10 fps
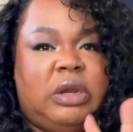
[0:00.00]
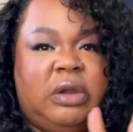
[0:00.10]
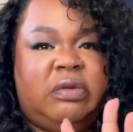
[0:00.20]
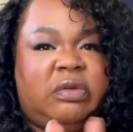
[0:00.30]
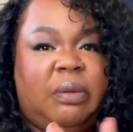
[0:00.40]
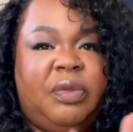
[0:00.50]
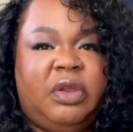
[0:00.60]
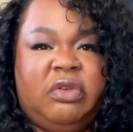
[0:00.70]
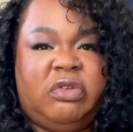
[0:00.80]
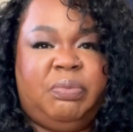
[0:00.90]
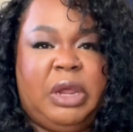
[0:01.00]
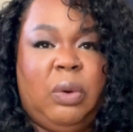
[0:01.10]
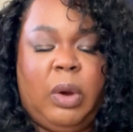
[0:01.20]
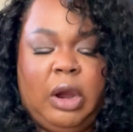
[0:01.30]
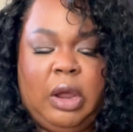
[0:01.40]
something to just be
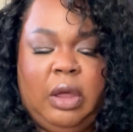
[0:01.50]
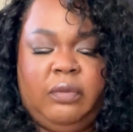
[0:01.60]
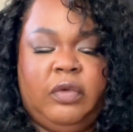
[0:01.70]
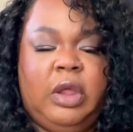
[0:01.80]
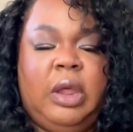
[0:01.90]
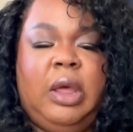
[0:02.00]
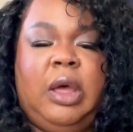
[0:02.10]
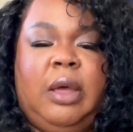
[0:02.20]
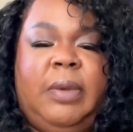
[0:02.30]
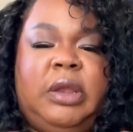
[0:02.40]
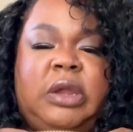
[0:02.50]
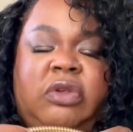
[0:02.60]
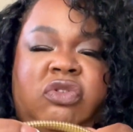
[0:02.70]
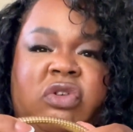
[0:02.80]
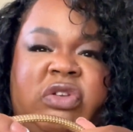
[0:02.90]
aware of. It does
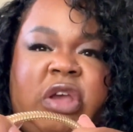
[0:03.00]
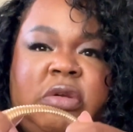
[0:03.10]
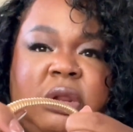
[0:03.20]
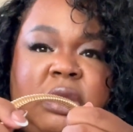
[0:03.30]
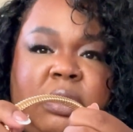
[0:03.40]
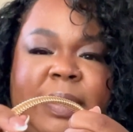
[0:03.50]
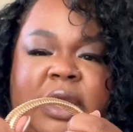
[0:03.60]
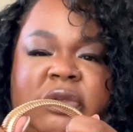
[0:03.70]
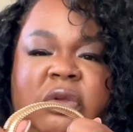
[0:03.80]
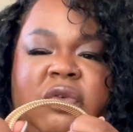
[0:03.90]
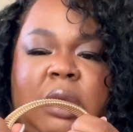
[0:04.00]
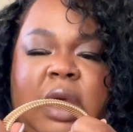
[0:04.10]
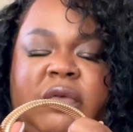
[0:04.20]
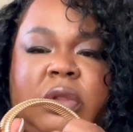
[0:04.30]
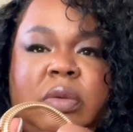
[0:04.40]
stretch out a little bit, so if you
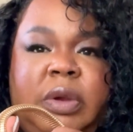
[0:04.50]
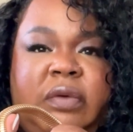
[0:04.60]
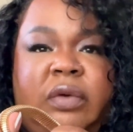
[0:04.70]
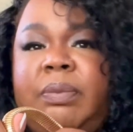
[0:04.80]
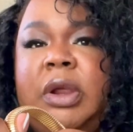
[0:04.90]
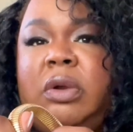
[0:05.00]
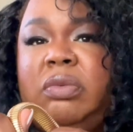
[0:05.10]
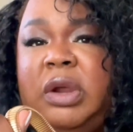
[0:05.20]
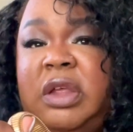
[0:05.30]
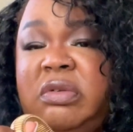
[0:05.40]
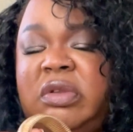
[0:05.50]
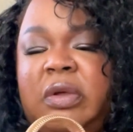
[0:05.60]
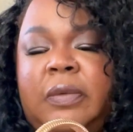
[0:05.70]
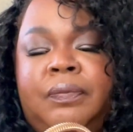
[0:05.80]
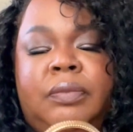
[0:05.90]
have a little bit of a bigger wrist,
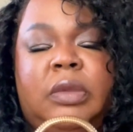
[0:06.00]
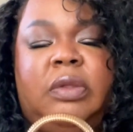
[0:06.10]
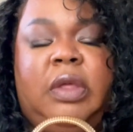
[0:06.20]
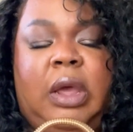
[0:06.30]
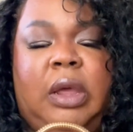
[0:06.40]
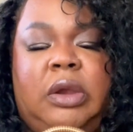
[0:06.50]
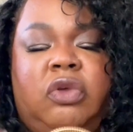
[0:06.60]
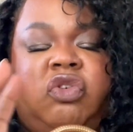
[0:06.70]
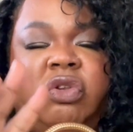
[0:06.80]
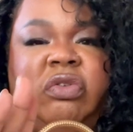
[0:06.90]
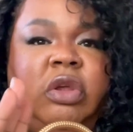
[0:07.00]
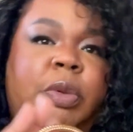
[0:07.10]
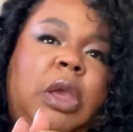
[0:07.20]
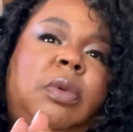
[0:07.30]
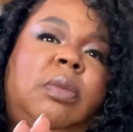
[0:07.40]
then you should still
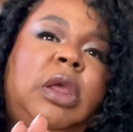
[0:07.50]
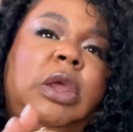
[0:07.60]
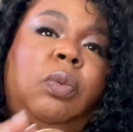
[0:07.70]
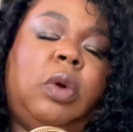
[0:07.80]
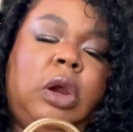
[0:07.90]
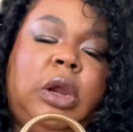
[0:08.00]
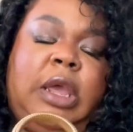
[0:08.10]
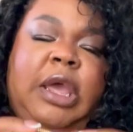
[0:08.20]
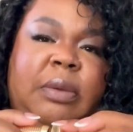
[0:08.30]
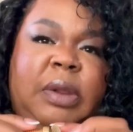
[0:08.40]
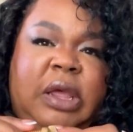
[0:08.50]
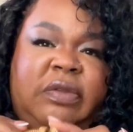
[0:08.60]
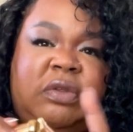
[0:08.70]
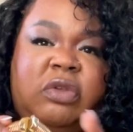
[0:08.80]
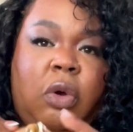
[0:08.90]
be able to make it work. And because
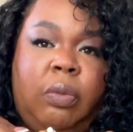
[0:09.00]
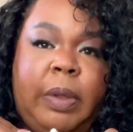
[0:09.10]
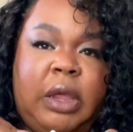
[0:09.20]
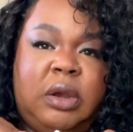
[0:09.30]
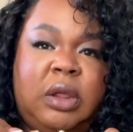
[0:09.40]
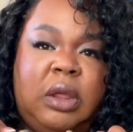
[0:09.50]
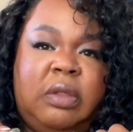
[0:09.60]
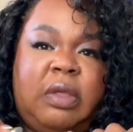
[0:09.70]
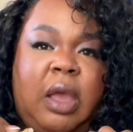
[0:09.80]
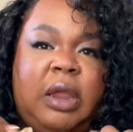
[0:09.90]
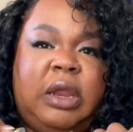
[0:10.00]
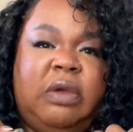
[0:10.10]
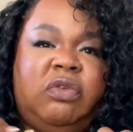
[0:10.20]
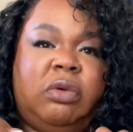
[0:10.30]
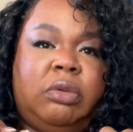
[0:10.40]
it's open, that kind of
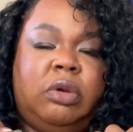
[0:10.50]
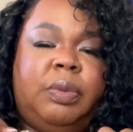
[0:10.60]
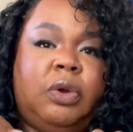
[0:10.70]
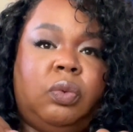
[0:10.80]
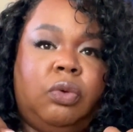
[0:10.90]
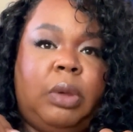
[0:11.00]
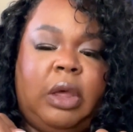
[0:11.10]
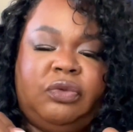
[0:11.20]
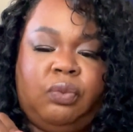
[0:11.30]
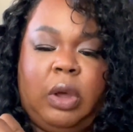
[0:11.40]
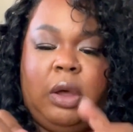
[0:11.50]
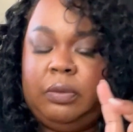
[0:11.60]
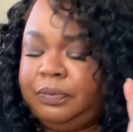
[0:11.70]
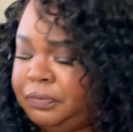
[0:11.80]
gives you a little bit of room as well.